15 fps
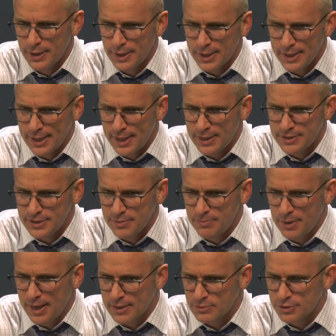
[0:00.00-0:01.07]
And again, his
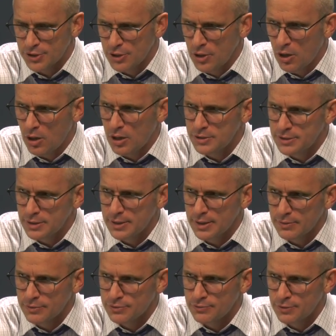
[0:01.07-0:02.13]
impact with the guards, I
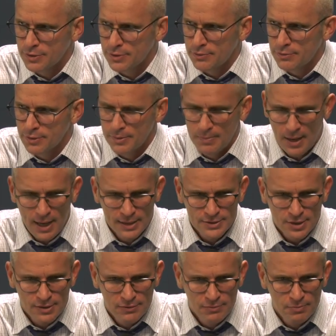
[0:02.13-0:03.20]
think, was really, really
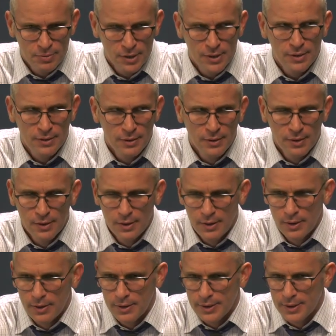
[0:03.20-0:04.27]
positive. But,
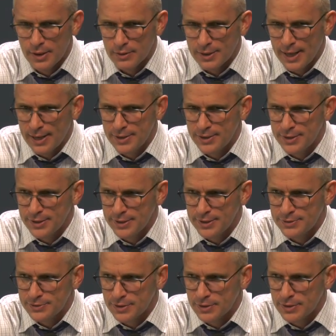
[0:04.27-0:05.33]
you know, Kenya
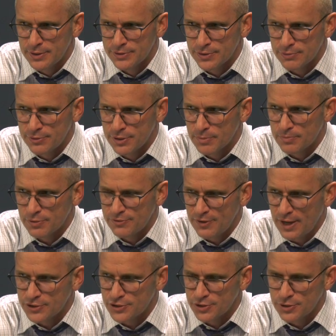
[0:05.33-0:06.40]
is a real
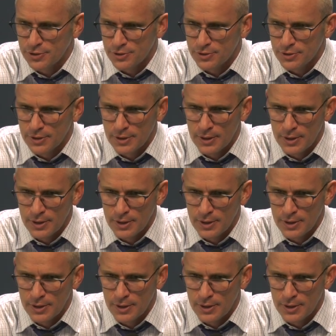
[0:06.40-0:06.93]
professional,